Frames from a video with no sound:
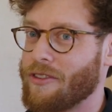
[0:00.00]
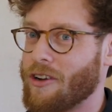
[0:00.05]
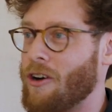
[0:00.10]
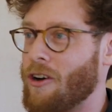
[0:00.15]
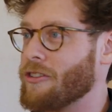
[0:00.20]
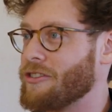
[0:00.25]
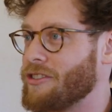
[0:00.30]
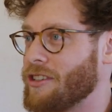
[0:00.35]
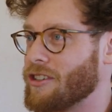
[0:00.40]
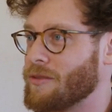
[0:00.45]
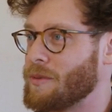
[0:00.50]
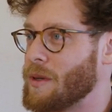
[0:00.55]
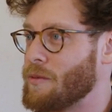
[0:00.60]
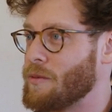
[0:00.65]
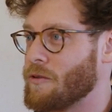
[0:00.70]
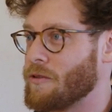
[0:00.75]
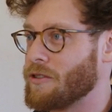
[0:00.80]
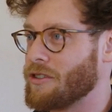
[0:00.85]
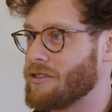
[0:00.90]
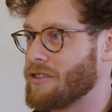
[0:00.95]
all the
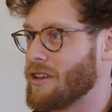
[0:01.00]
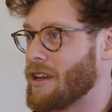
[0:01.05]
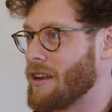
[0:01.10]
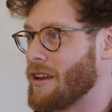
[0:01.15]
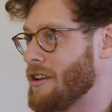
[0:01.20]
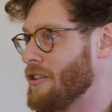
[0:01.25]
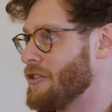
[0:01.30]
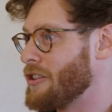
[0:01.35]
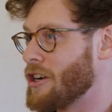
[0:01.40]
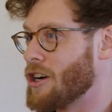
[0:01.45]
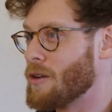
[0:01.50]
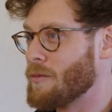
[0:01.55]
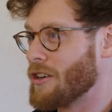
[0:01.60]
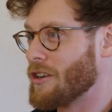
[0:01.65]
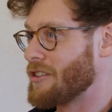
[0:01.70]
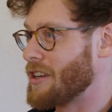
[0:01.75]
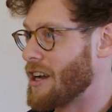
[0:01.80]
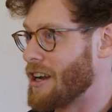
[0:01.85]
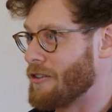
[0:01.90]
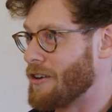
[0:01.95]
salespeople were just like, you're the
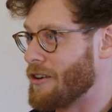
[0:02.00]
co-browse guy,